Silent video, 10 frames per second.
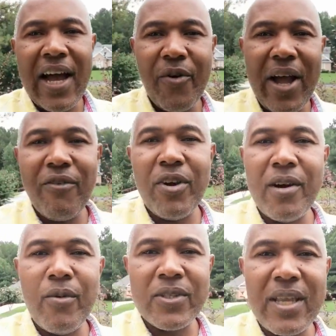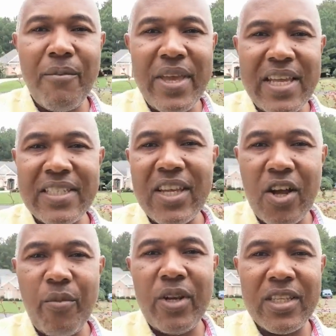We have one of the most
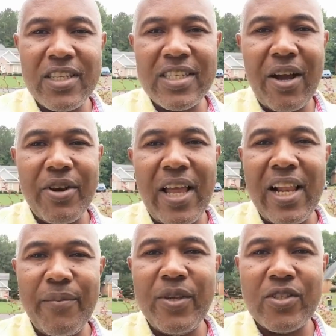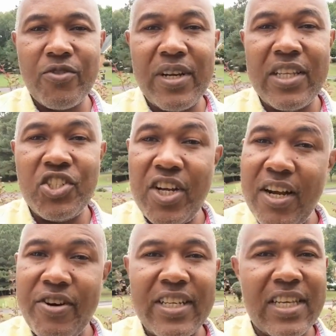amazing communities that will help you to really
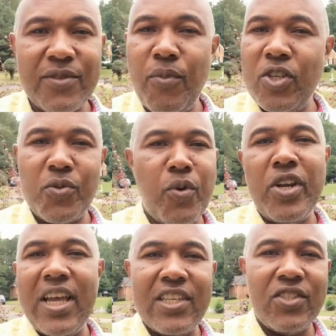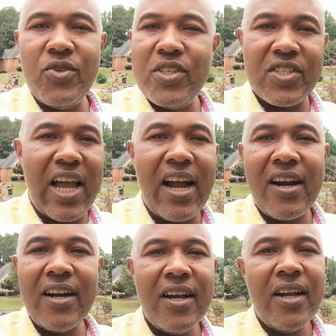generate as much money as you
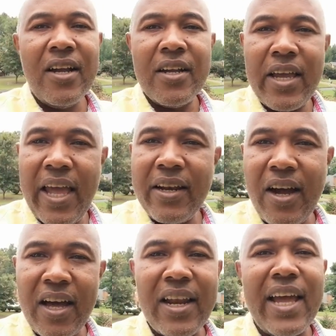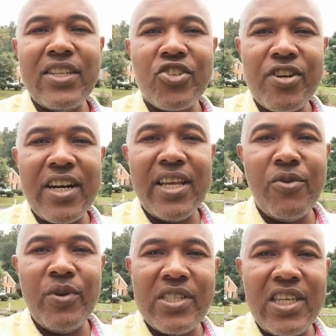desire. In online
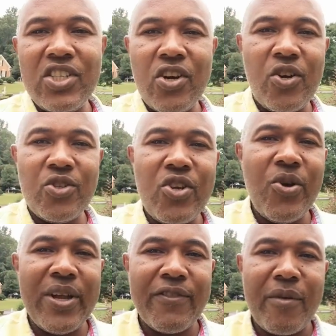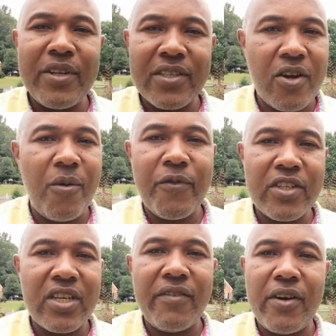trading, we teach you how to do it from the
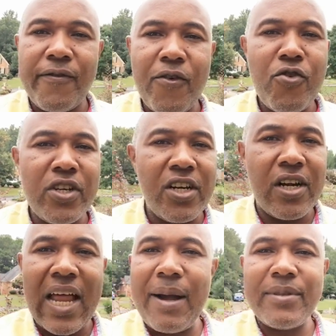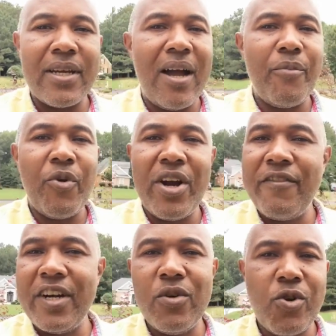comforts of your phone, your laptop,
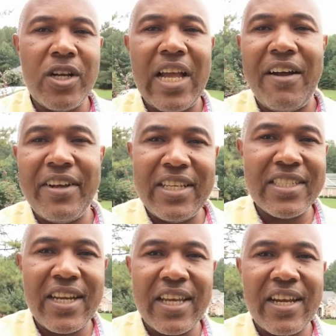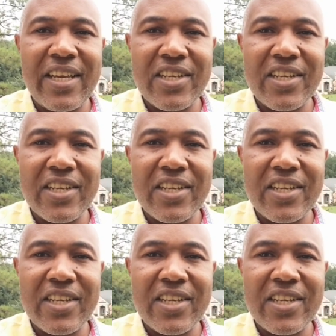wherever in the world you have an internet